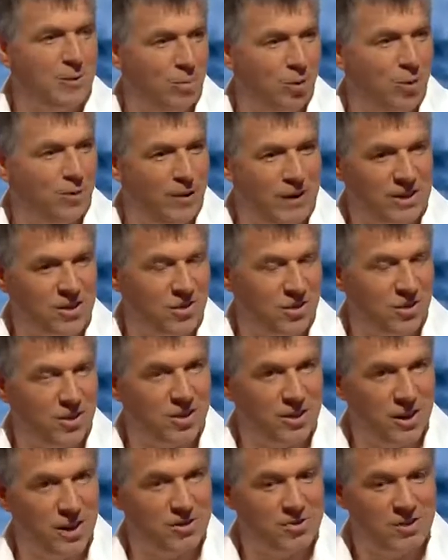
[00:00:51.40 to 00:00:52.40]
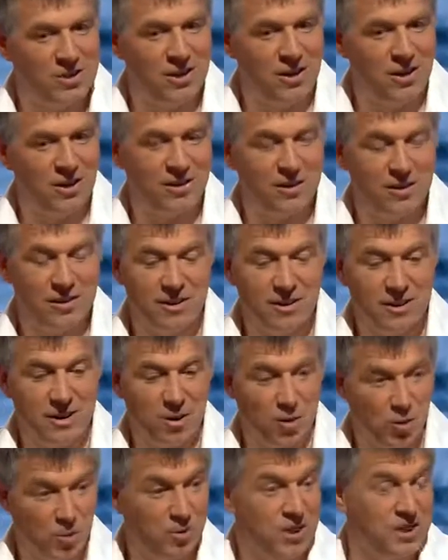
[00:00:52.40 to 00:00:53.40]
professional, the Coast Guard. They've
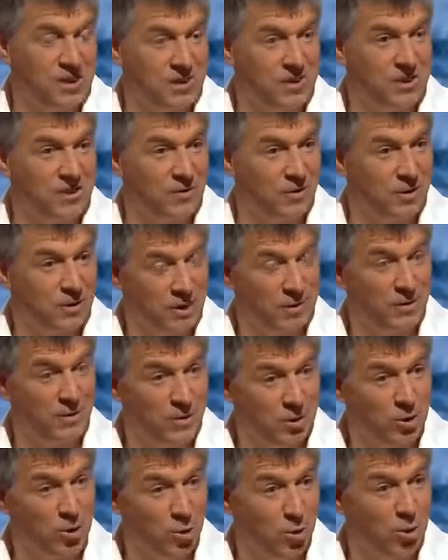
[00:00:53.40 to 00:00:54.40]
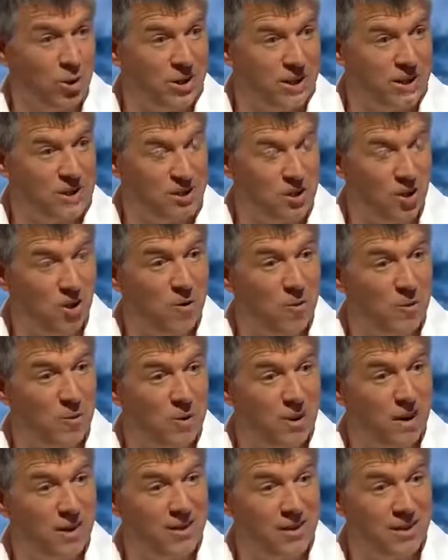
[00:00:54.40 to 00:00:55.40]
got reasons for, for calling it off,
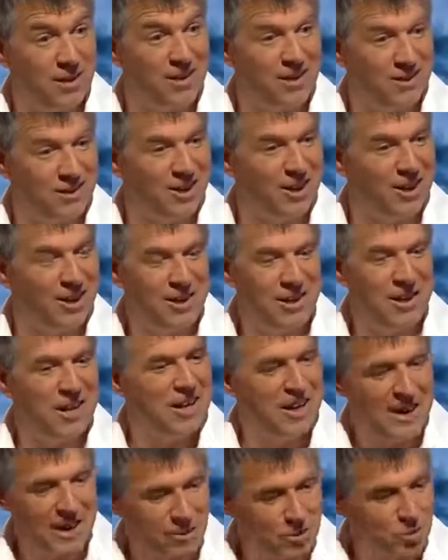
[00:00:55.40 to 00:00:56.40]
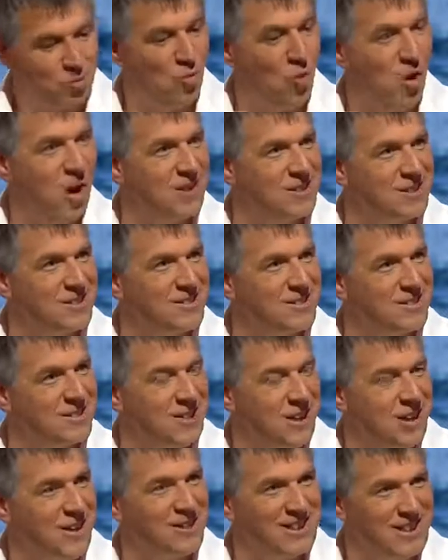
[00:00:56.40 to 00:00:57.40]
but I think that it's right,
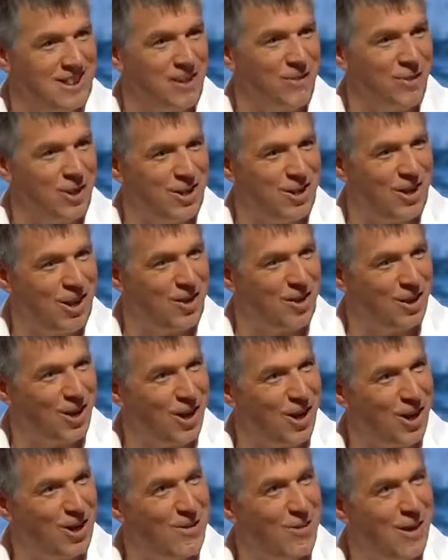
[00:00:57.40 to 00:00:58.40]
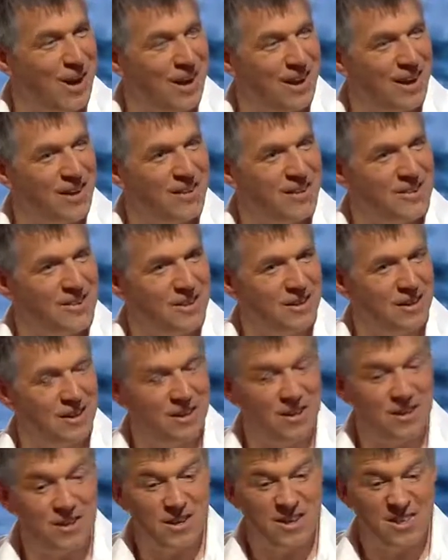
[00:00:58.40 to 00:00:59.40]
you know, to give it another go. And
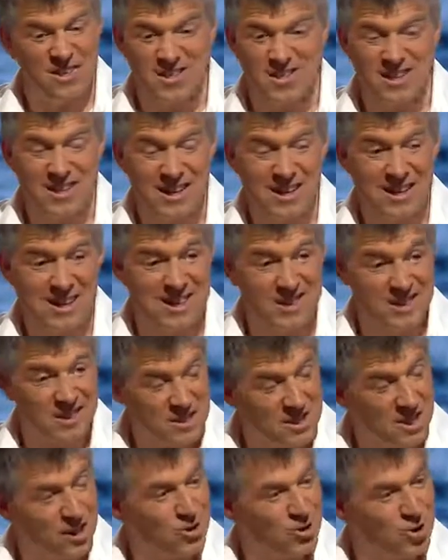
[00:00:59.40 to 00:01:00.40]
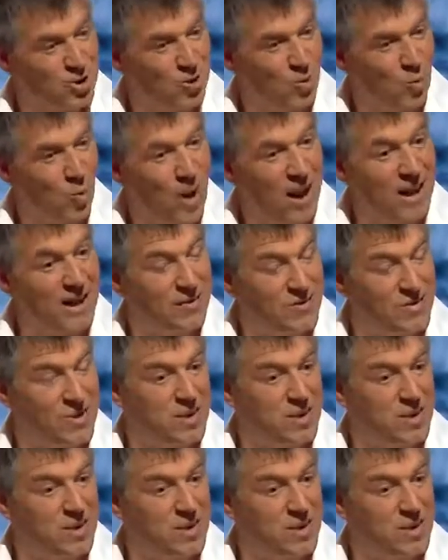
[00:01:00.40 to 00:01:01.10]
uh, the, there's such a well of